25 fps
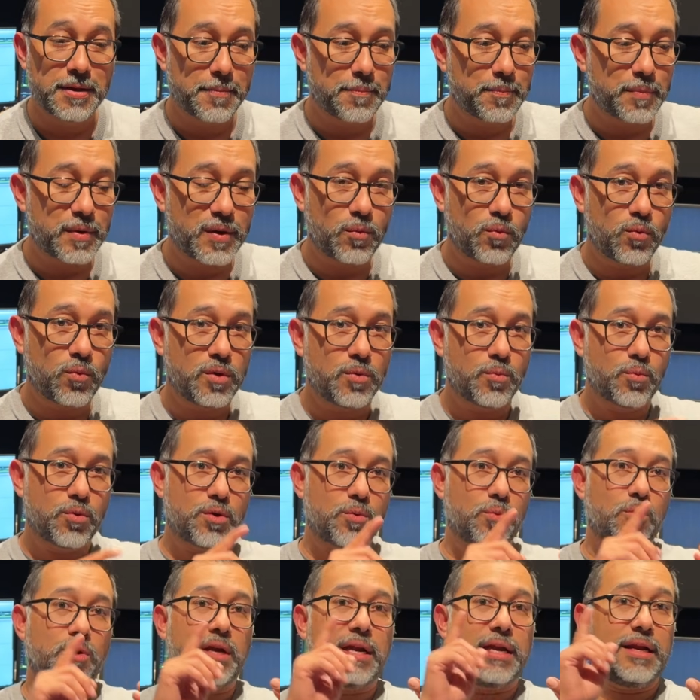But when we're
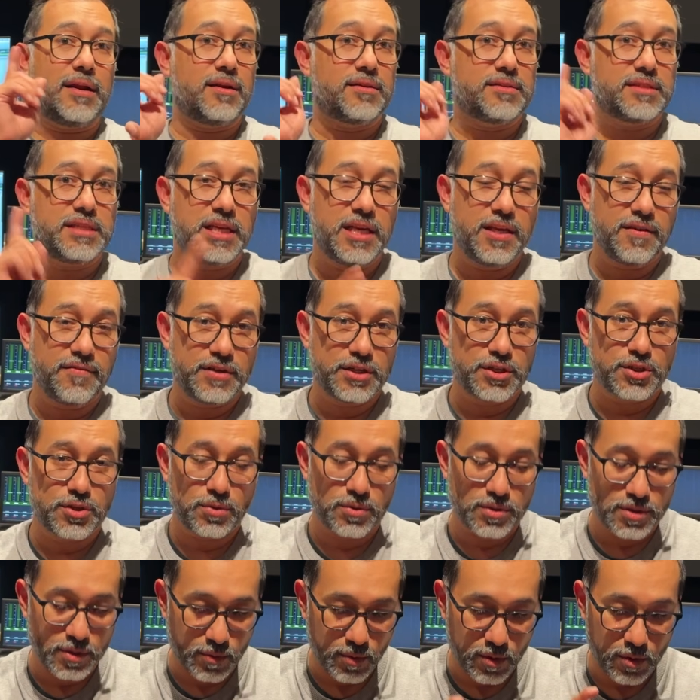working on TV
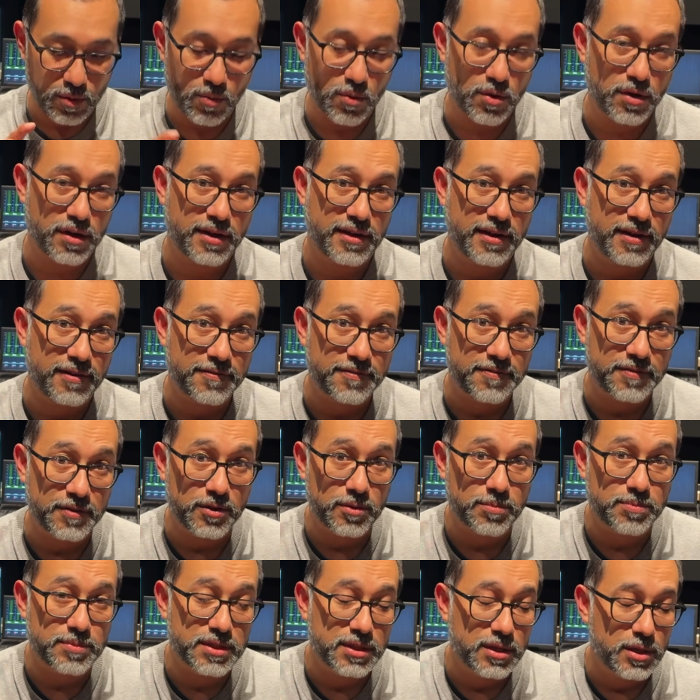shows and when we're working on
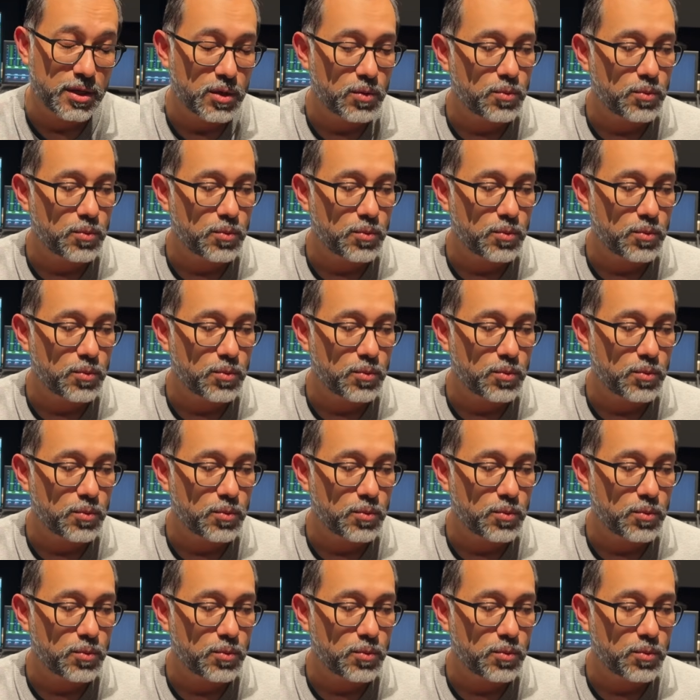films,